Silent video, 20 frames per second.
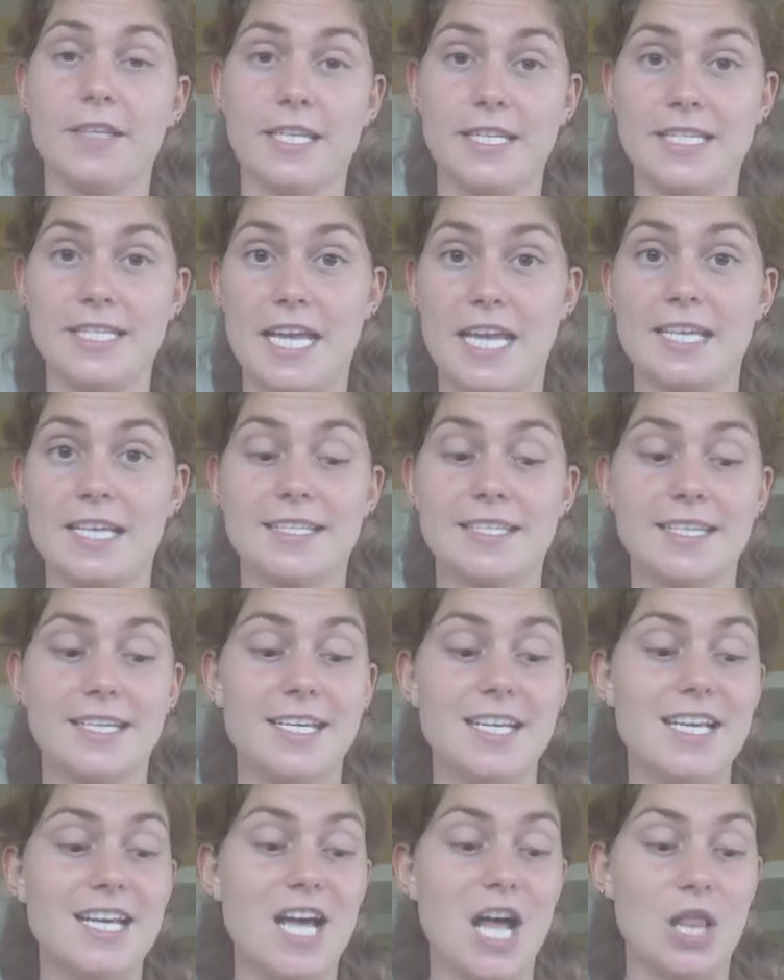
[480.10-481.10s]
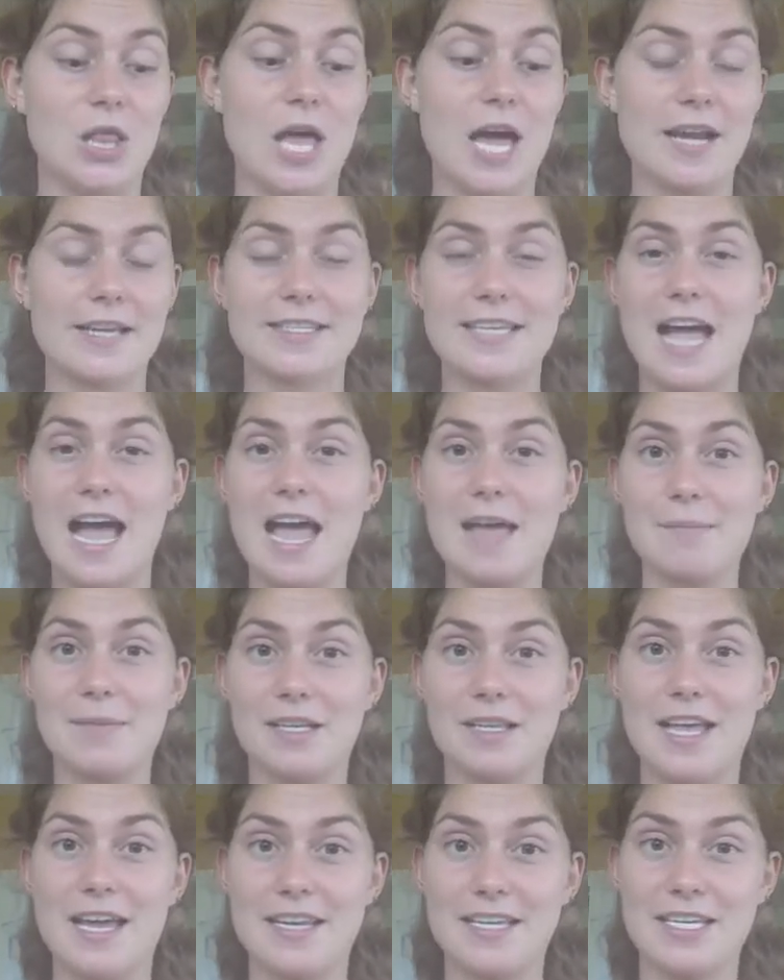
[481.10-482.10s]
definitely takes a lot of time and
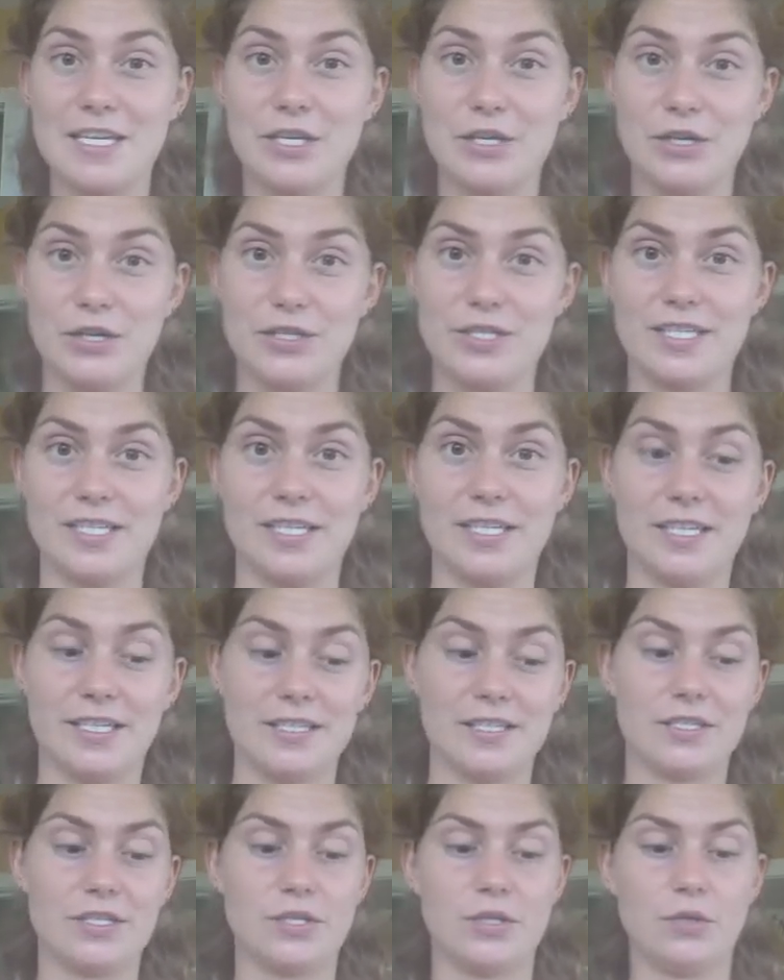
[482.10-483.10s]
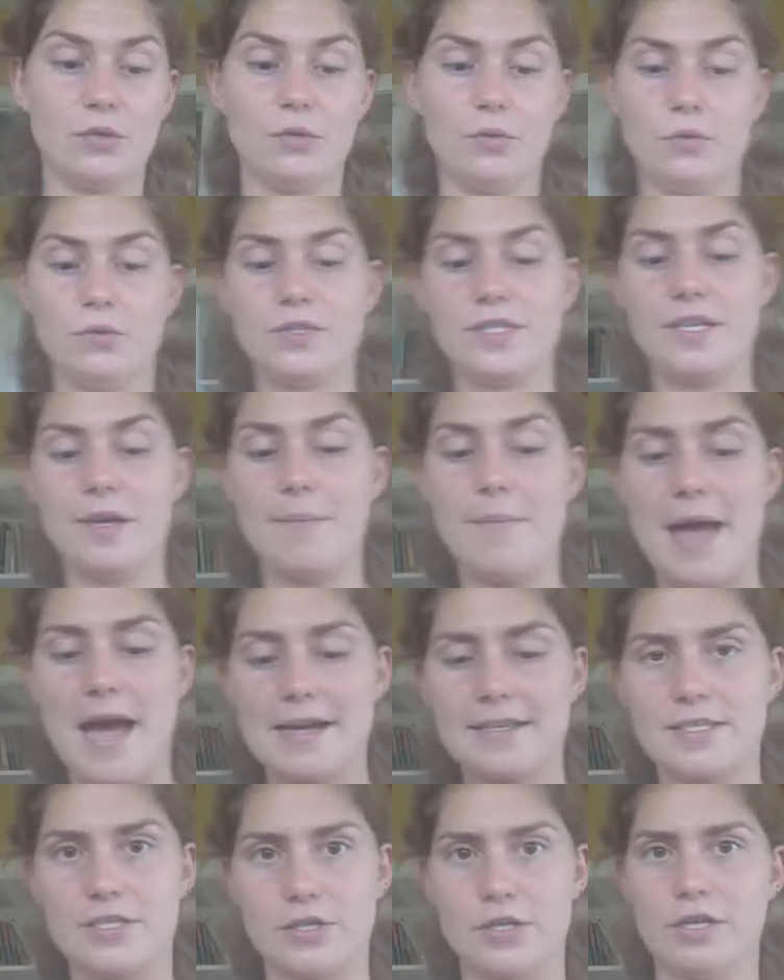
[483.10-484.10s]
a lot of years to
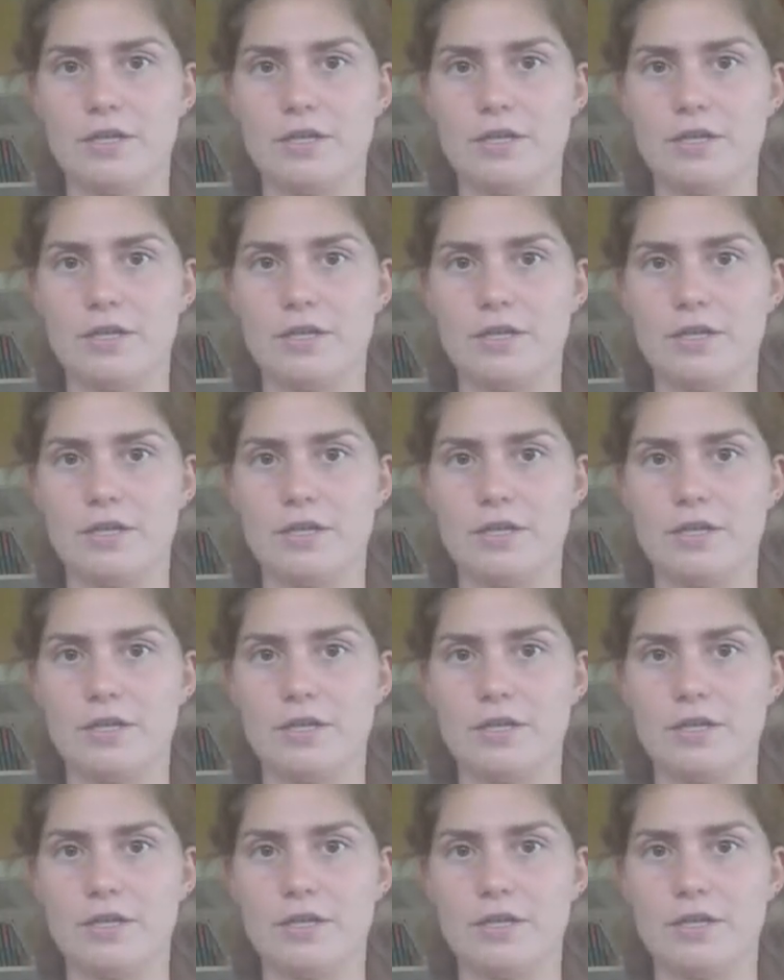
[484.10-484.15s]
master,